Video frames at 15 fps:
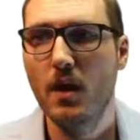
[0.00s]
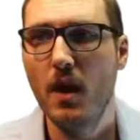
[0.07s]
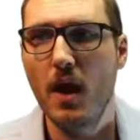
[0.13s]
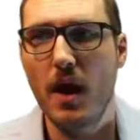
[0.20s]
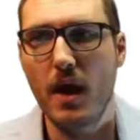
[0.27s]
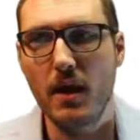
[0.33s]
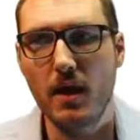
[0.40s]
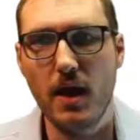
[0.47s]

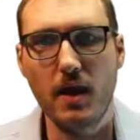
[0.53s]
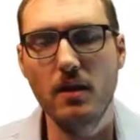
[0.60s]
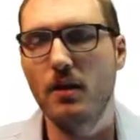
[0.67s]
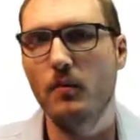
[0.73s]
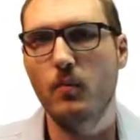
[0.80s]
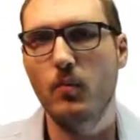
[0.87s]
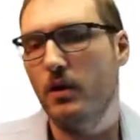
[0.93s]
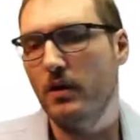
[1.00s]
And it ended
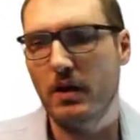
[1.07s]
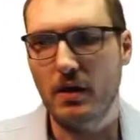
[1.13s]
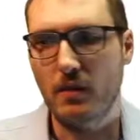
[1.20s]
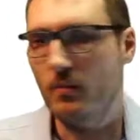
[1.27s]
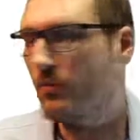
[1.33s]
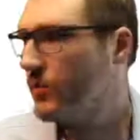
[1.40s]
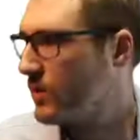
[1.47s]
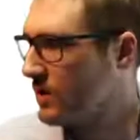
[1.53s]
up
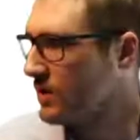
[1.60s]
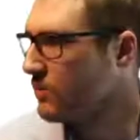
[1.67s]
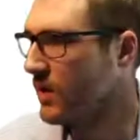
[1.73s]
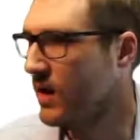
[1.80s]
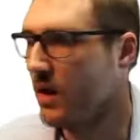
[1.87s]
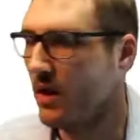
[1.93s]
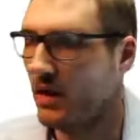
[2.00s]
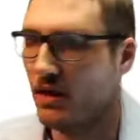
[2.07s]
working pretty
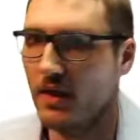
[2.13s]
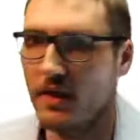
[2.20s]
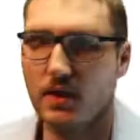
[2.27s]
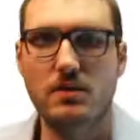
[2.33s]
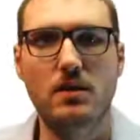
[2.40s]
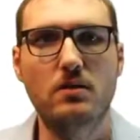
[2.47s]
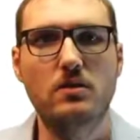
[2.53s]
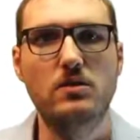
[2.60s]
well. Like I
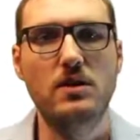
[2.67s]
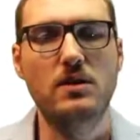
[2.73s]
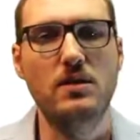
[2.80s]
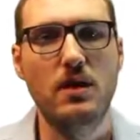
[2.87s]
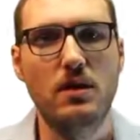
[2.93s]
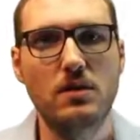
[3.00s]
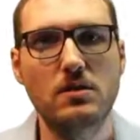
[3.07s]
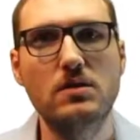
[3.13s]
said, there's
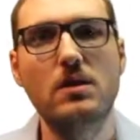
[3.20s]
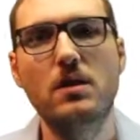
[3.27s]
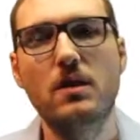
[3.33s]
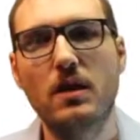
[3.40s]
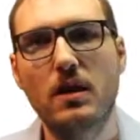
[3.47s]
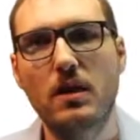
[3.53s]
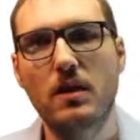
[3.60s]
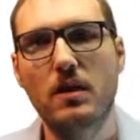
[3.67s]
details
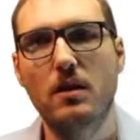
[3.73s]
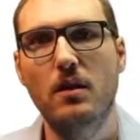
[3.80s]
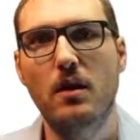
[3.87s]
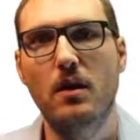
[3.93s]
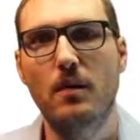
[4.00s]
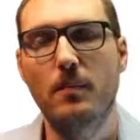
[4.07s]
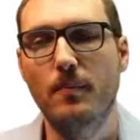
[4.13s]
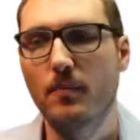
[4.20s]
in
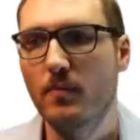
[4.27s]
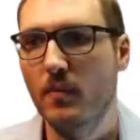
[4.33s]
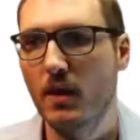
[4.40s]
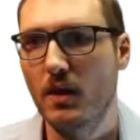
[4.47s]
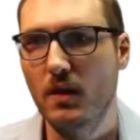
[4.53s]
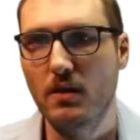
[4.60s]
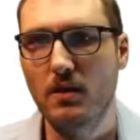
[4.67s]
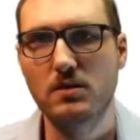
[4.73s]

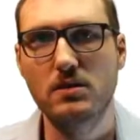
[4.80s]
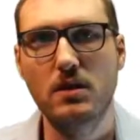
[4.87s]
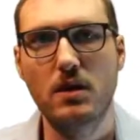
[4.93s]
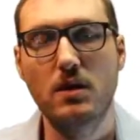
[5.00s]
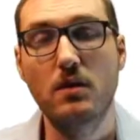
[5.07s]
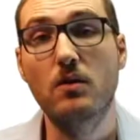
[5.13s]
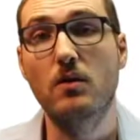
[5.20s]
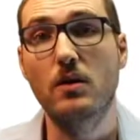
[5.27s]
this
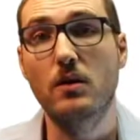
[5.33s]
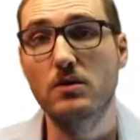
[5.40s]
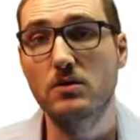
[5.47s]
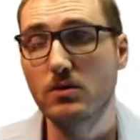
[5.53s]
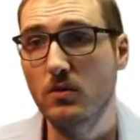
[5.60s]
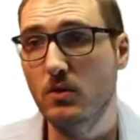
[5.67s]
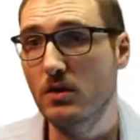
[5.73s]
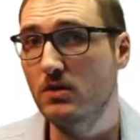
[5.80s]
InterNoise
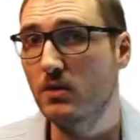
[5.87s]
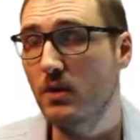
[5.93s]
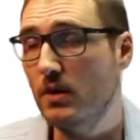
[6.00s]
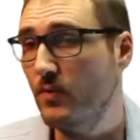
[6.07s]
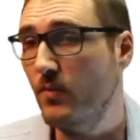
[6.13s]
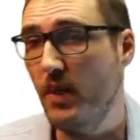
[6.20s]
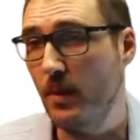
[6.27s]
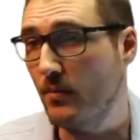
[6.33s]

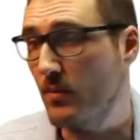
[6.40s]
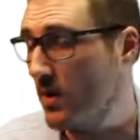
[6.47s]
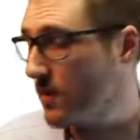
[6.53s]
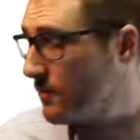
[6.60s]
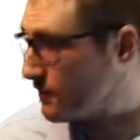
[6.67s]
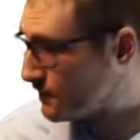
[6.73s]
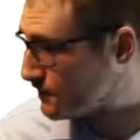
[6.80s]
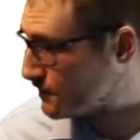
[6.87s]
2020
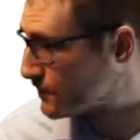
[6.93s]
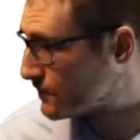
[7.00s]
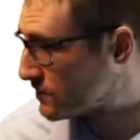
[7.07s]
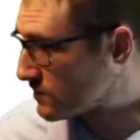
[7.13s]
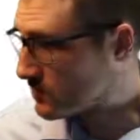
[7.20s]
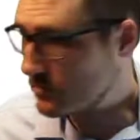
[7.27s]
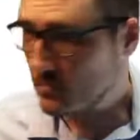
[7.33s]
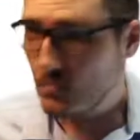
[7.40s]
paper.
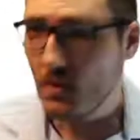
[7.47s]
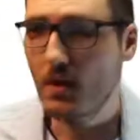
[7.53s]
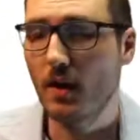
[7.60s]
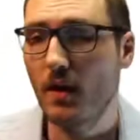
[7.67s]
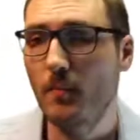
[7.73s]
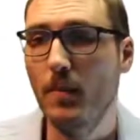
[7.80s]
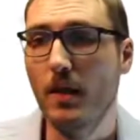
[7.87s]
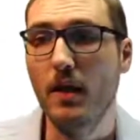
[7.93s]

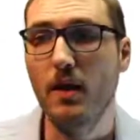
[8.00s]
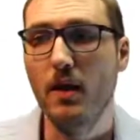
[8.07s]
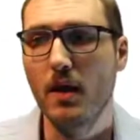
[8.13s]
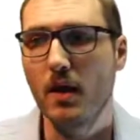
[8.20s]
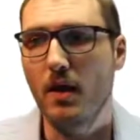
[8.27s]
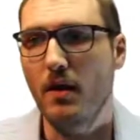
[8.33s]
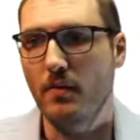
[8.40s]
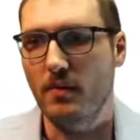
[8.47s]
But
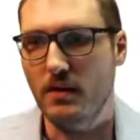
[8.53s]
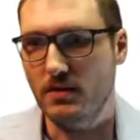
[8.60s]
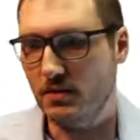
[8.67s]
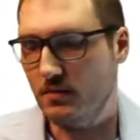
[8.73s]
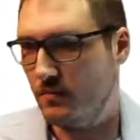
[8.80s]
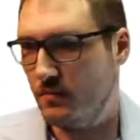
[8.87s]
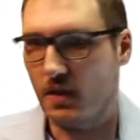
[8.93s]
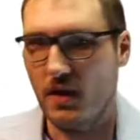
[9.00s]

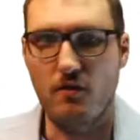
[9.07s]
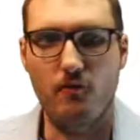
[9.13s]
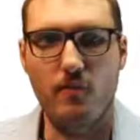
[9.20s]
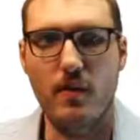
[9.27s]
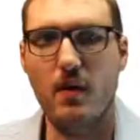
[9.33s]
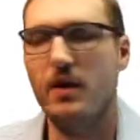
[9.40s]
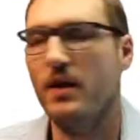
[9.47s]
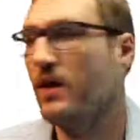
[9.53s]
this kind of
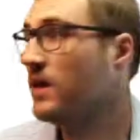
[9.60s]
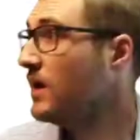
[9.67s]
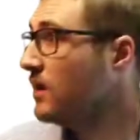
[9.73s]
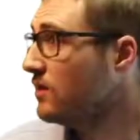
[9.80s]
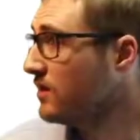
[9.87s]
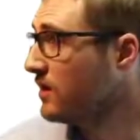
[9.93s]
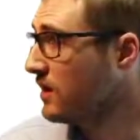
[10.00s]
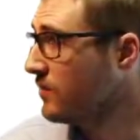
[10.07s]

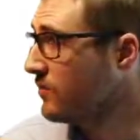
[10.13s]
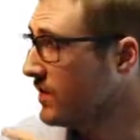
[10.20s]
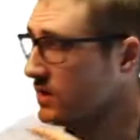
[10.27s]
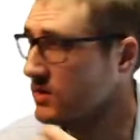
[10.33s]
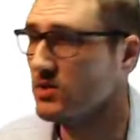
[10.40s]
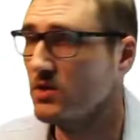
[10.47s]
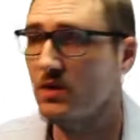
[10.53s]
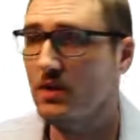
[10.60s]
marionette-looking
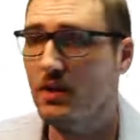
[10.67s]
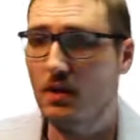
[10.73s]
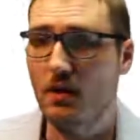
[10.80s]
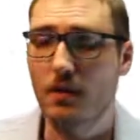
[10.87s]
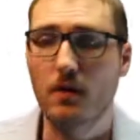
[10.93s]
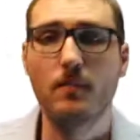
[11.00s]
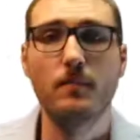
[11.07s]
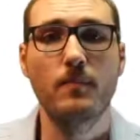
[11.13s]
picture
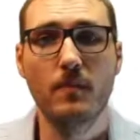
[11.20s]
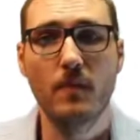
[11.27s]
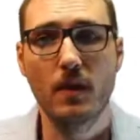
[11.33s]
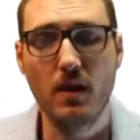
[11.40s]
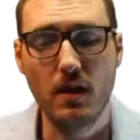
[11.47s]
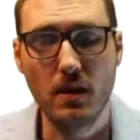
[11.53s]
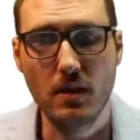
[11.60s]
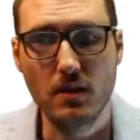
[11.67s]
here
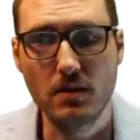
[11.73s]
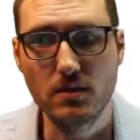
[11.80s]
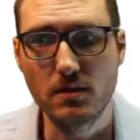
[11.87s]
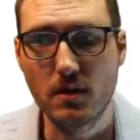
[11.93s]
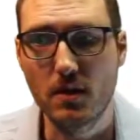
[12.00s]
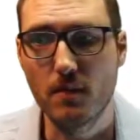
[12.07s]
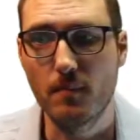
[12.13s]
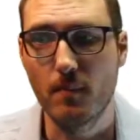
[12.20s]
is
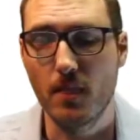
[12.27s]
the